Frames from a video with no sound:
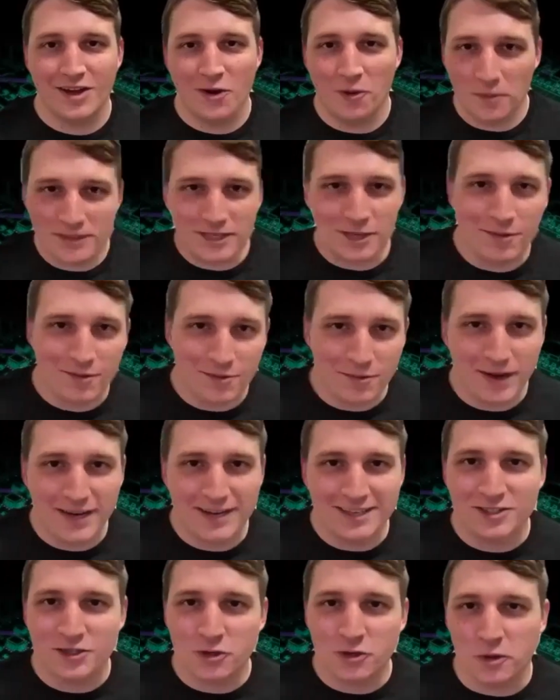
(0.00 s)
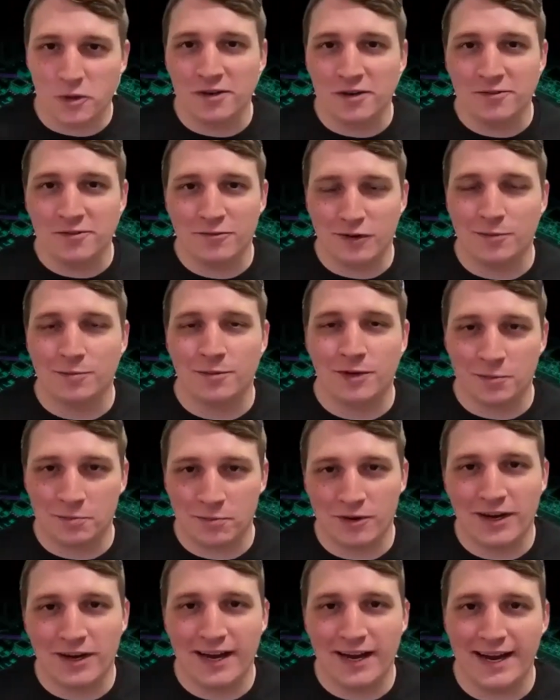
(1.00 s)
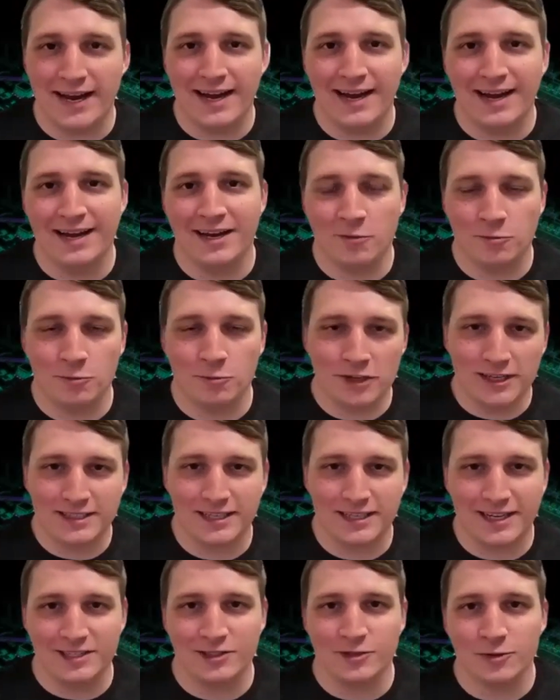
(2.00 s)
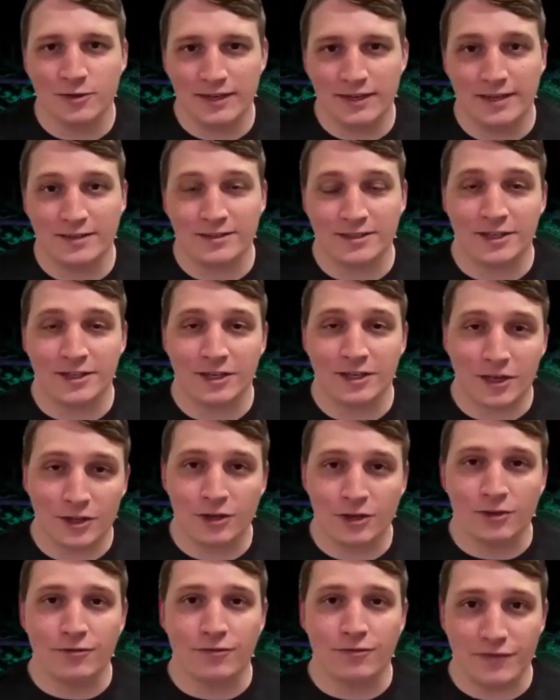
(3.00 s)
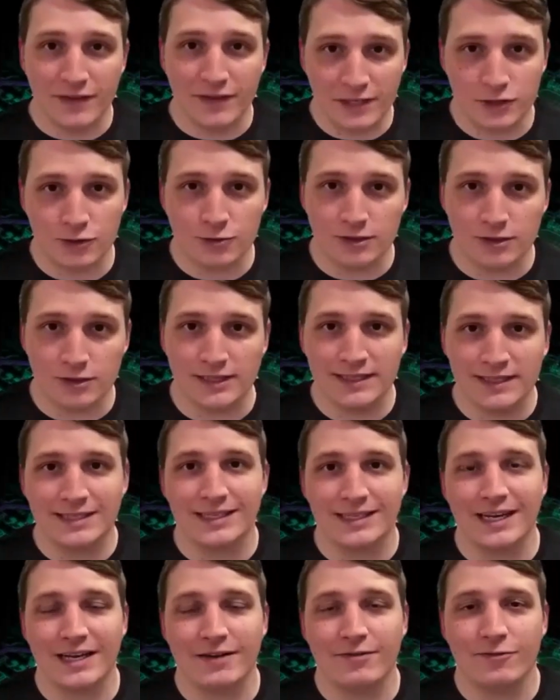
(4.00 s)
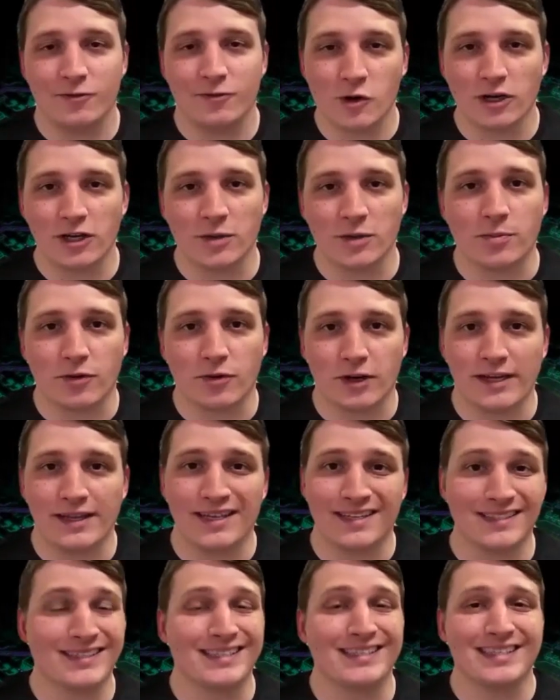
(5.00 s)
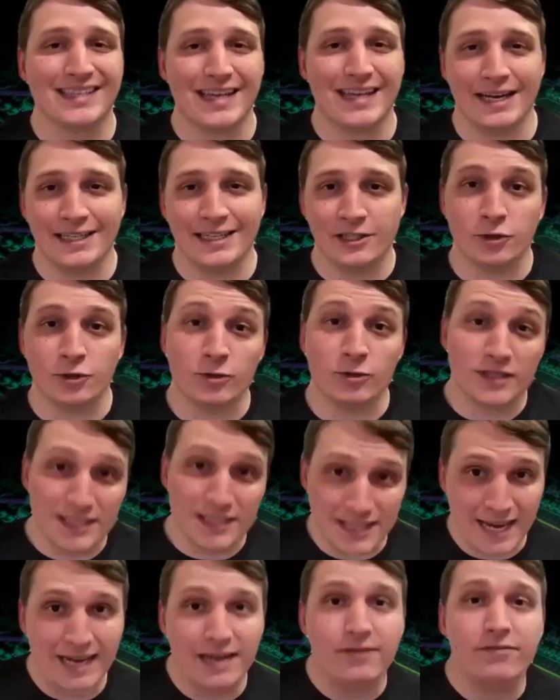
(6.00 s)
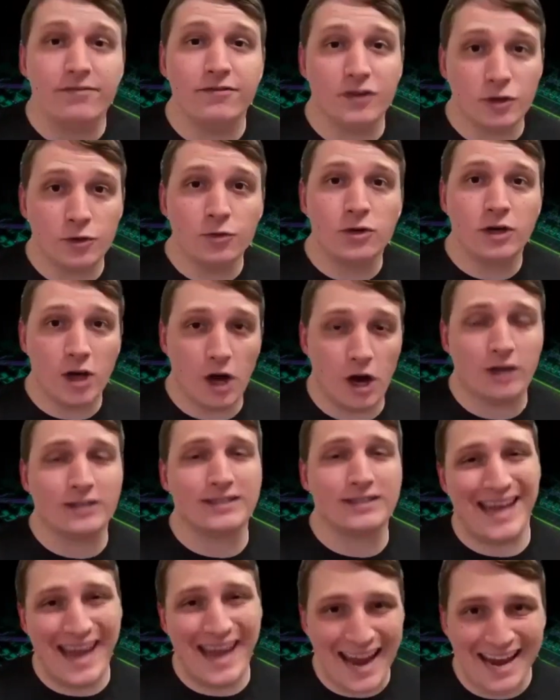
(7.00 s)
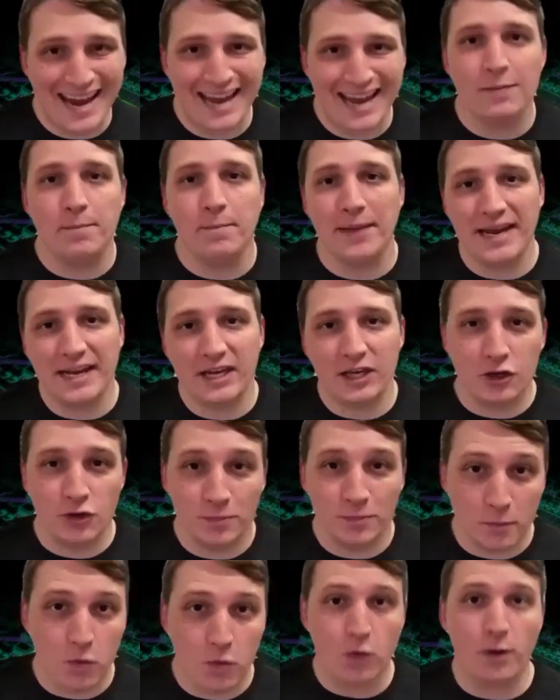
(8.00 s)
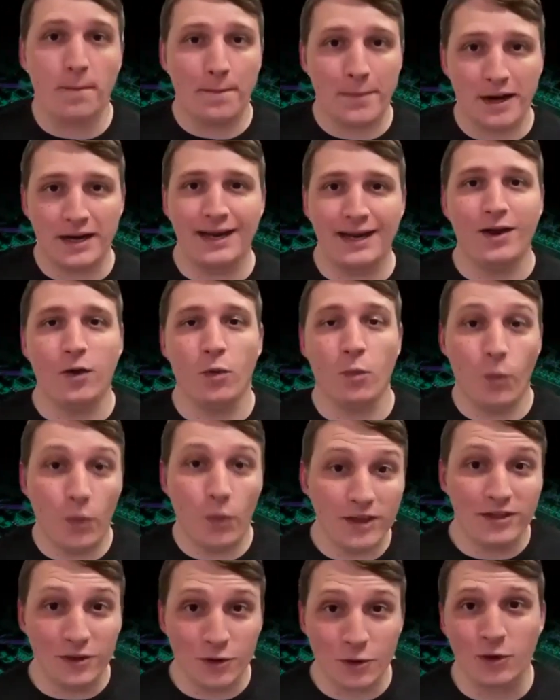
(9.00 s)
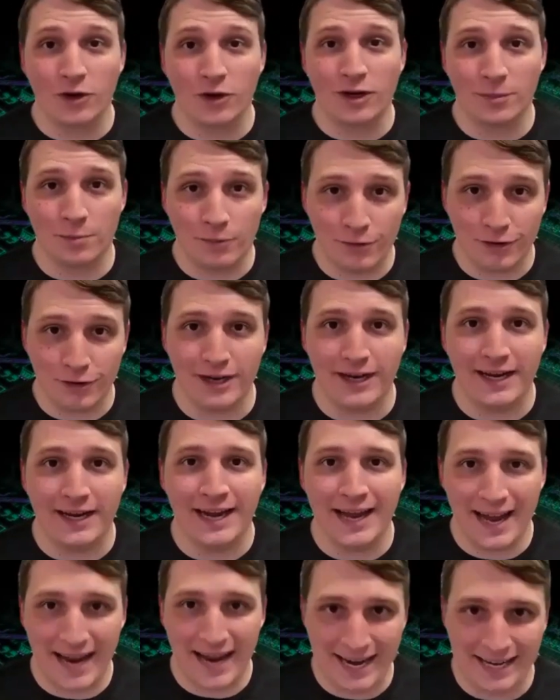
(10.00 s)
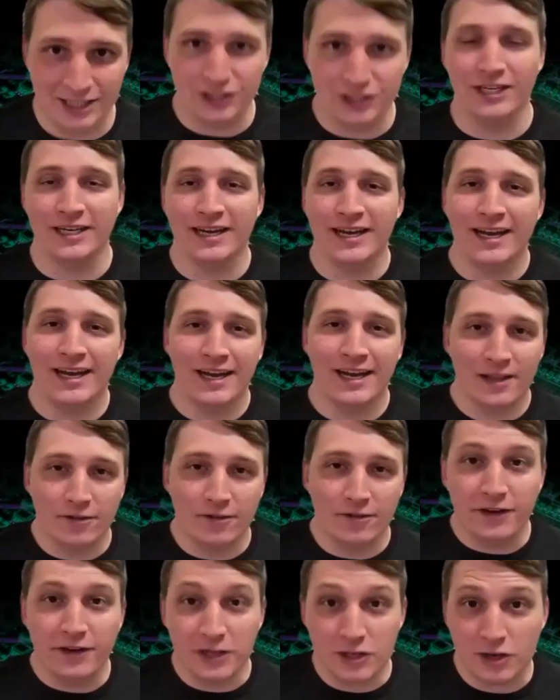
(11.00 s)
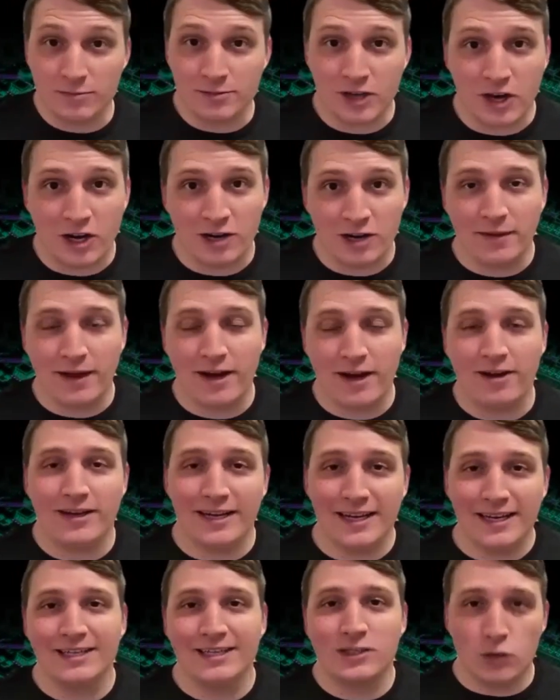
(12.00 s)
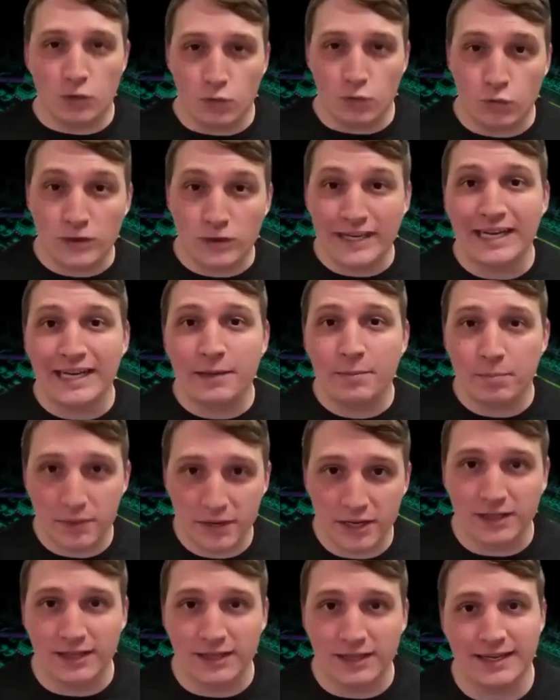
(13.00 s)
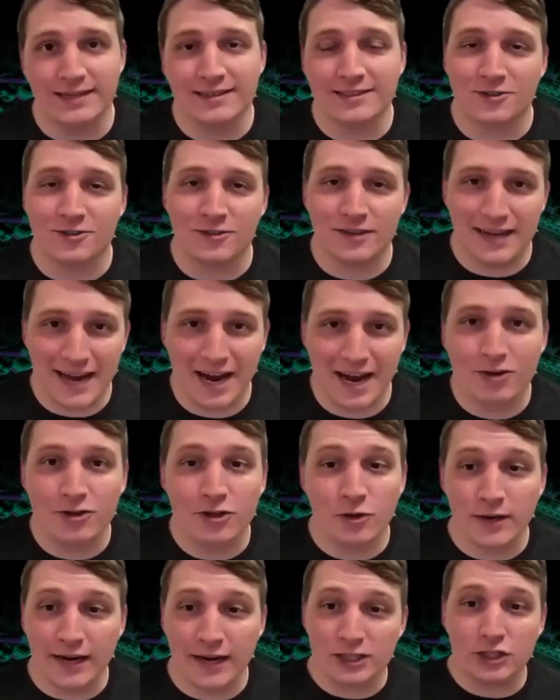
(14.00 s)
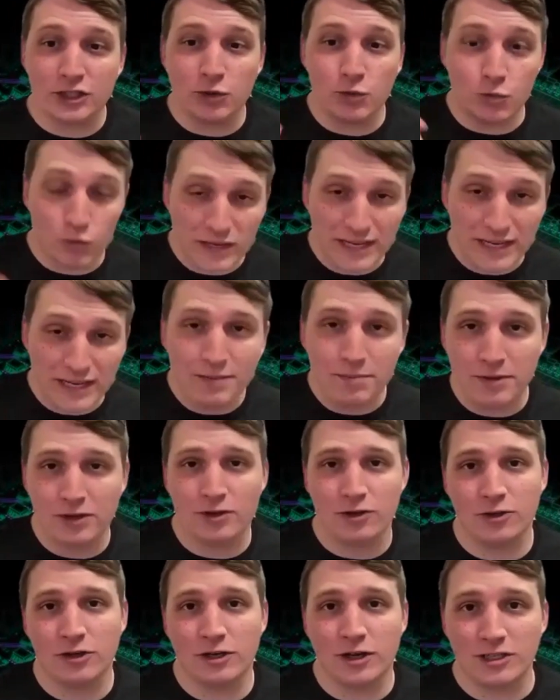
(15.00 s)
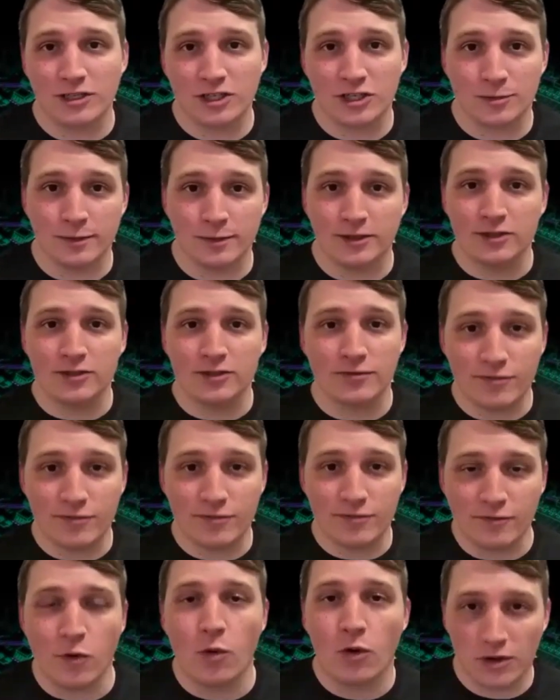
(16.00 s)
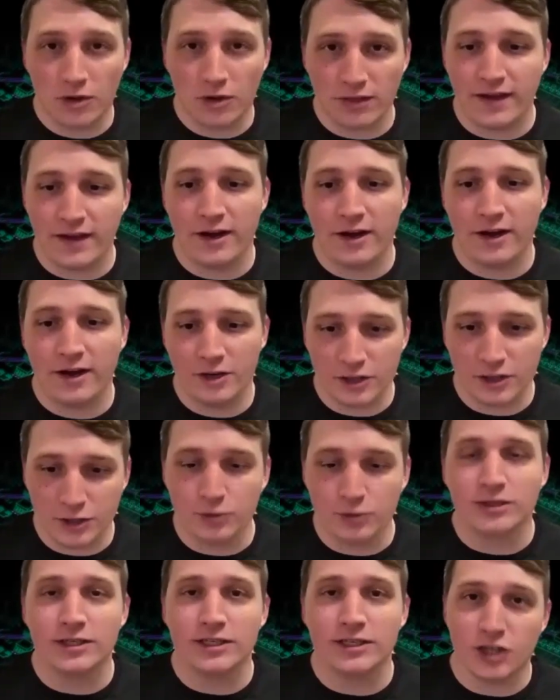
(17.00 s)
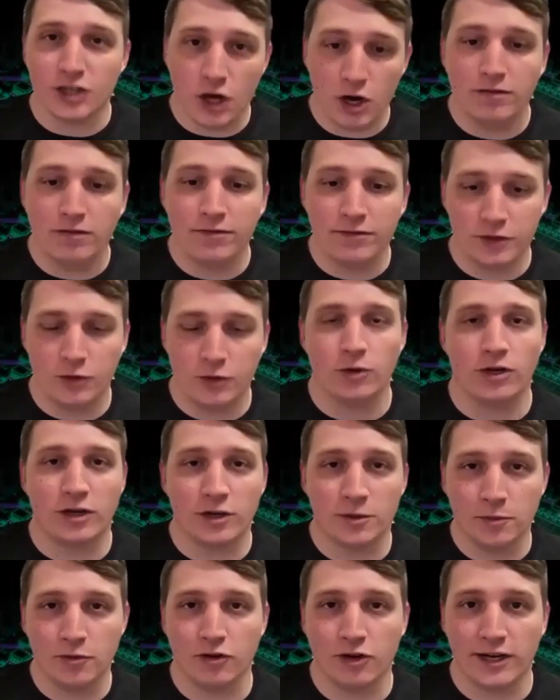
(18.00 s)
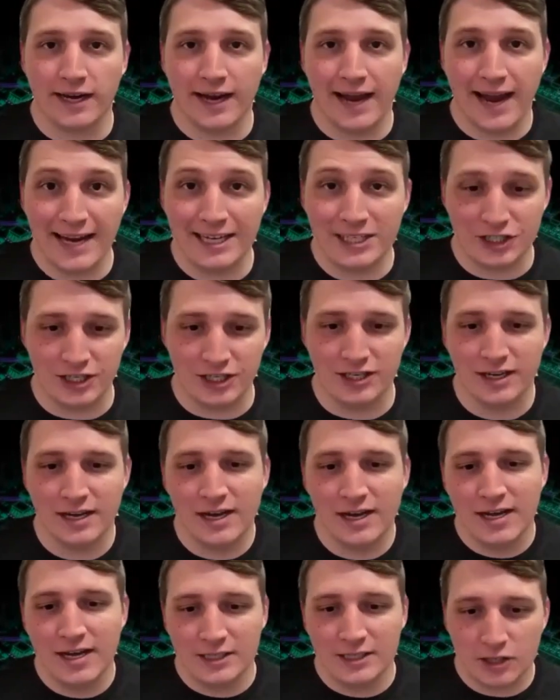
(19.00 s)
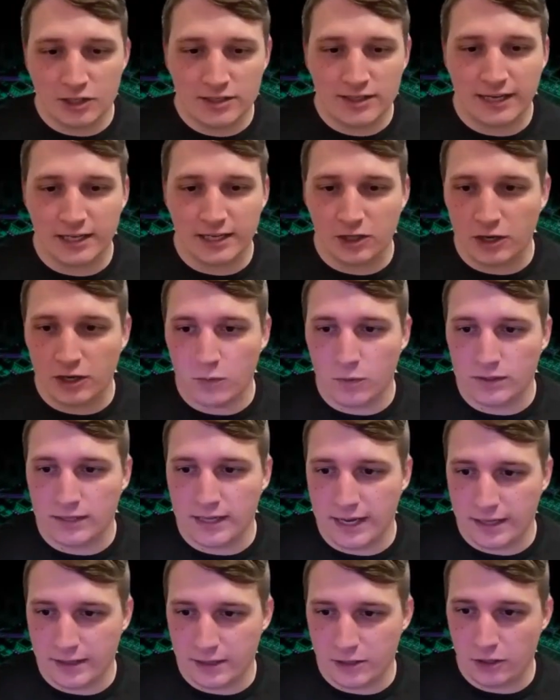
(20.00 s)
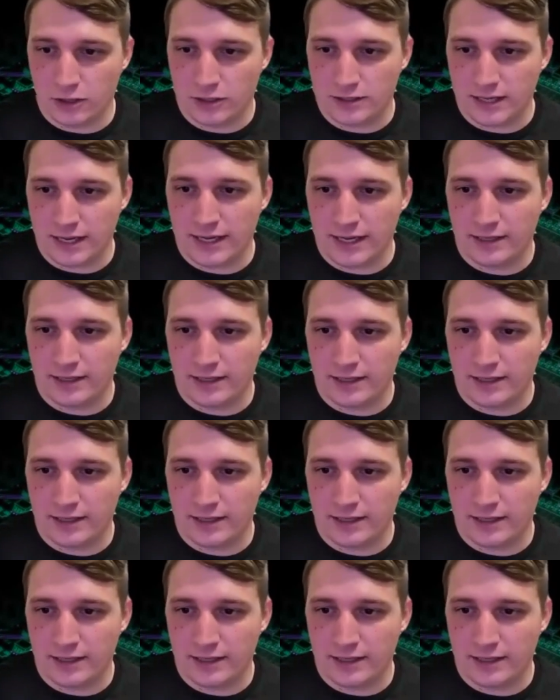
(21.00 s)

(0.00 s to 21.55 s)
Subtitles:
What's up, everybody? It's Quentin from Capri AI, and I'm really excited to announce another feature release today for Capri that is designed to save you cost and make you more money with your Capri agent. The feature I'm talking about is rebilling. So now you can actually rebill your customers for their usage of your Capri agent. So let's take a look at what that looks like.